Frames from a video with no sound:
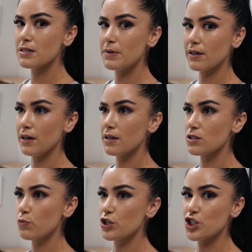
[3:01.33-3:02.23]
is
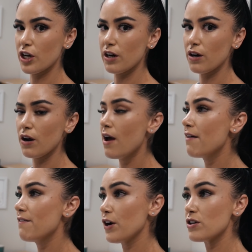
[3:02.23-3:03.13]
because we share
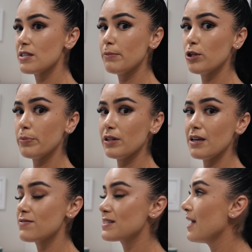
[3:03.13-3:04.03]
very similar
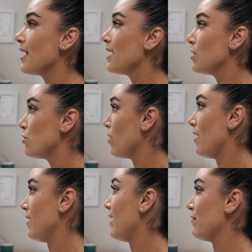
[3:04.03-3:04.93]
beliefs. You
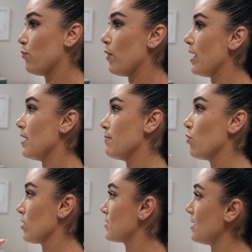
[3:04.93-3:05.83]
have way
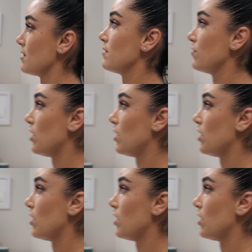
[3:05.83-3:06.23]
more extensive